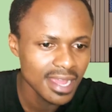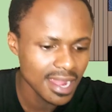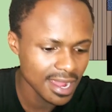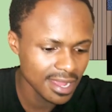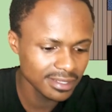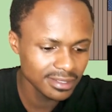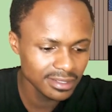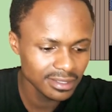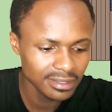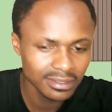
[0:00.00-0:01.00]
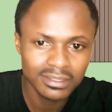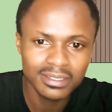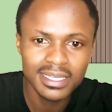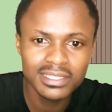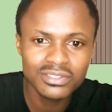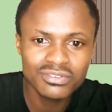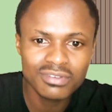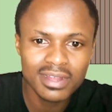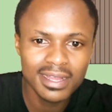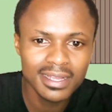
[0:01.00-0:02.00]
And let's
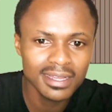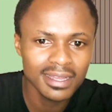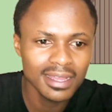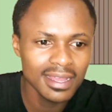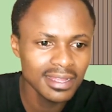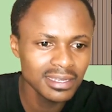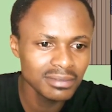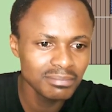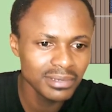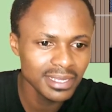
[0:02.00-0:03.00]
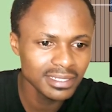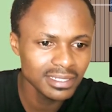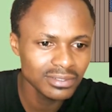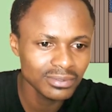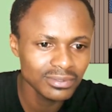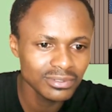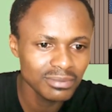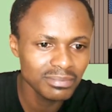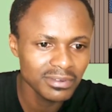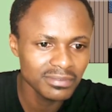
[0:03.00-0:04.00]
drag and place it on
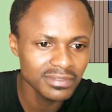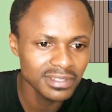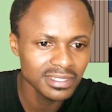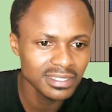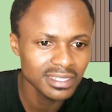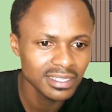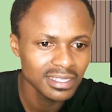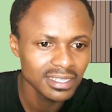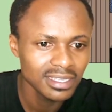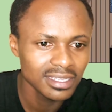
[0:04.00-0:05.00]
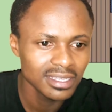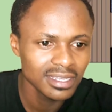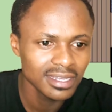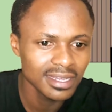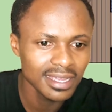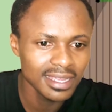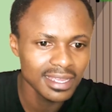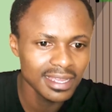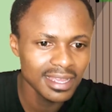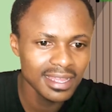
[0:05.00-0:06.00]
top of this.
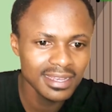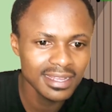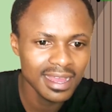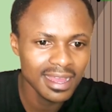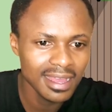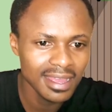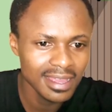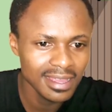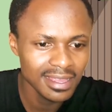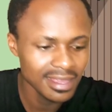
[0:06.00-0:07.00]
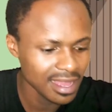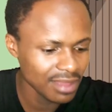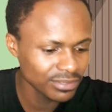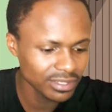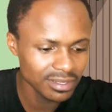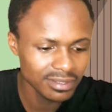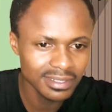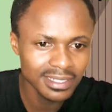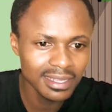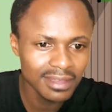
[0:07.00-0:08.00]
And I
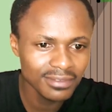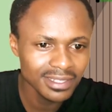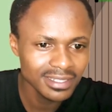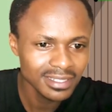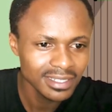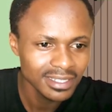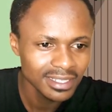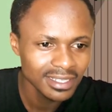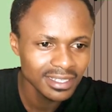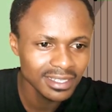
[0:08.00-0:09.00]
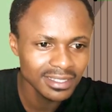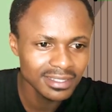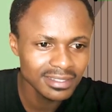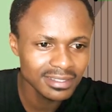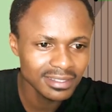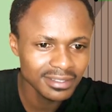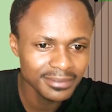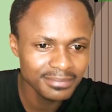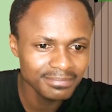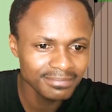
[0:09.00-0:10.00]
absolutely love it. It's
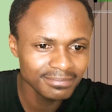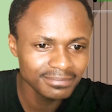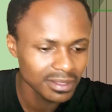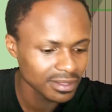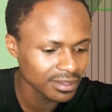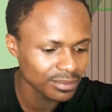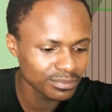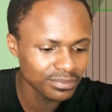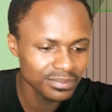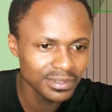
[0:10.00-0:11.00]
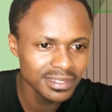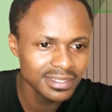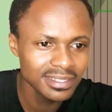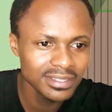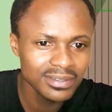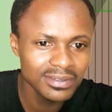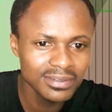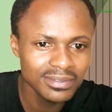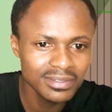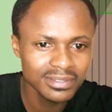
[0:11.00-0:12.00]
um, pretty good.